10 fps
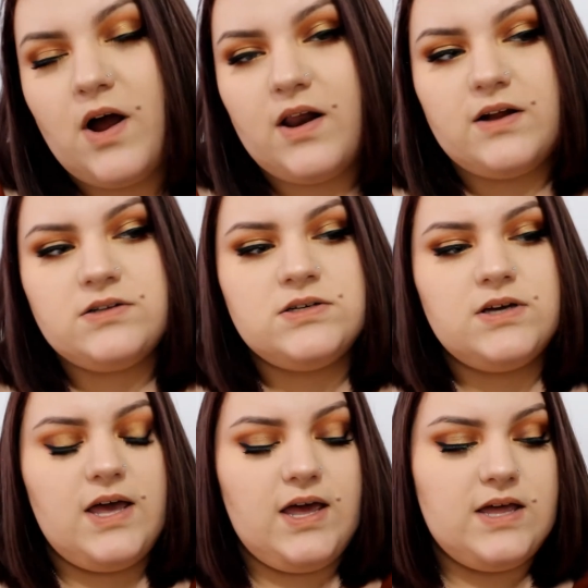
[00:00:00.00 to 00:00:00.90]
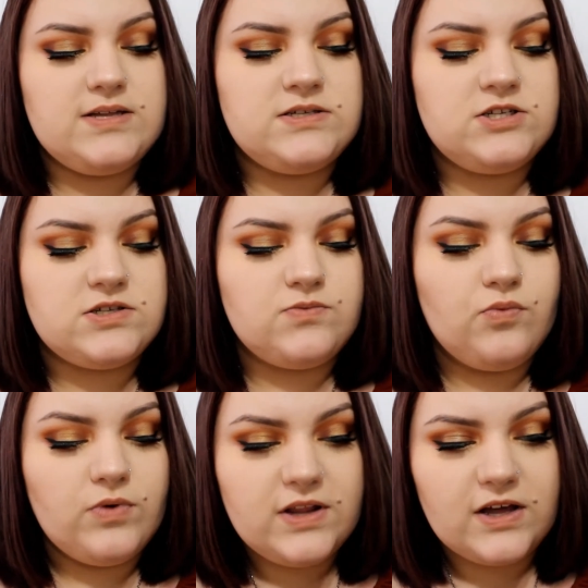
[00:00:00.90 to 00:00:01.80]
product is just
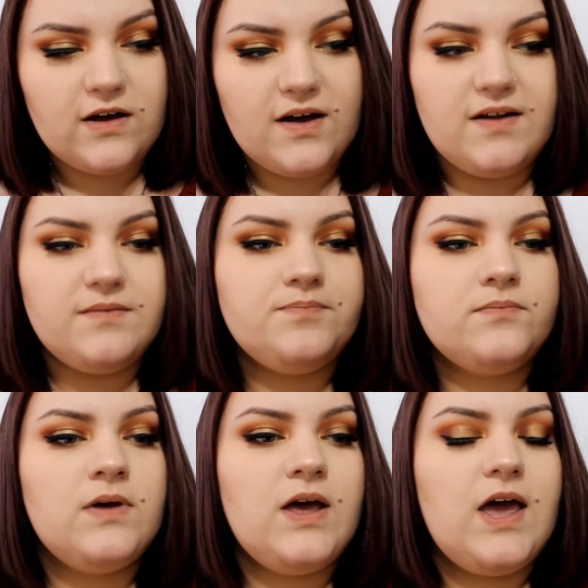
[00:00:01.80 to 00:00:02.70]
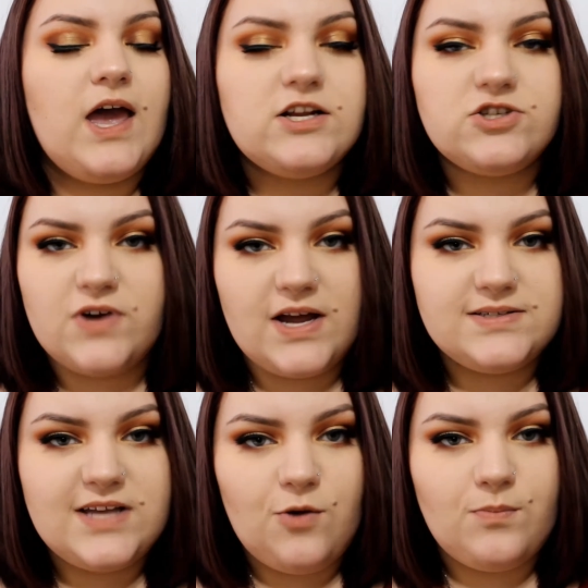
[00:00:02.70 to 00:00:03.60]
really good. It
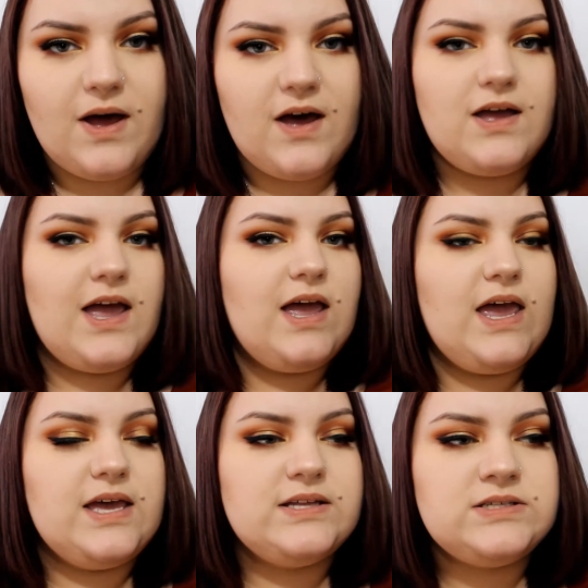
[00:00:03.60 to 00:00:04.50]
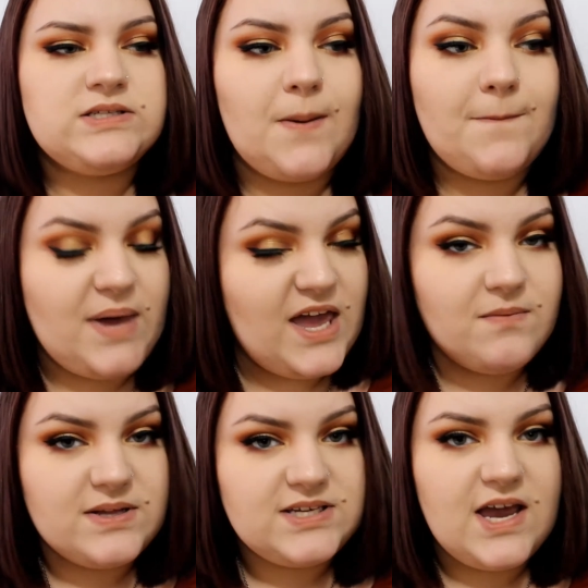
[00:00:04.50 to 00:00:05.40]
dries down matte, it's
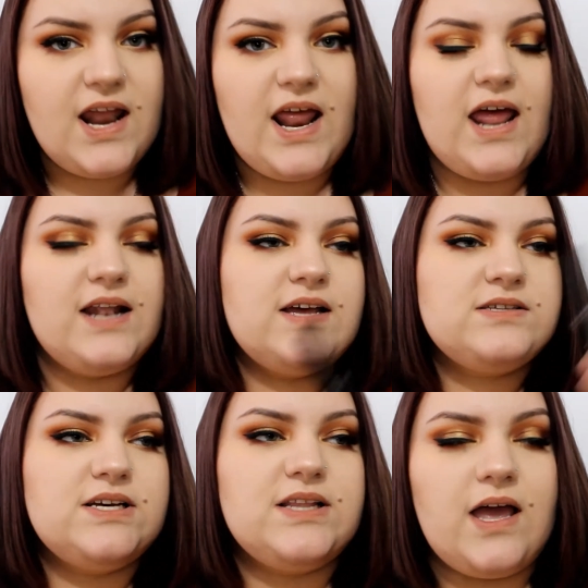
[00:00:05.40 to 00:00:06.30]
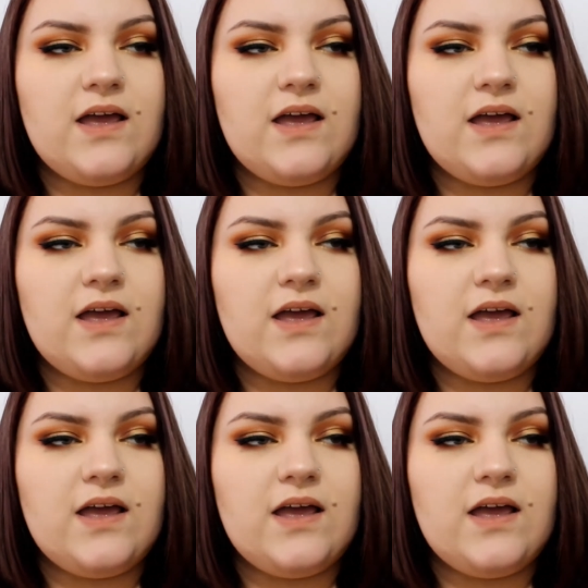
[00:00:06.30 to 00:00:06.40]
pigmented, it doesn't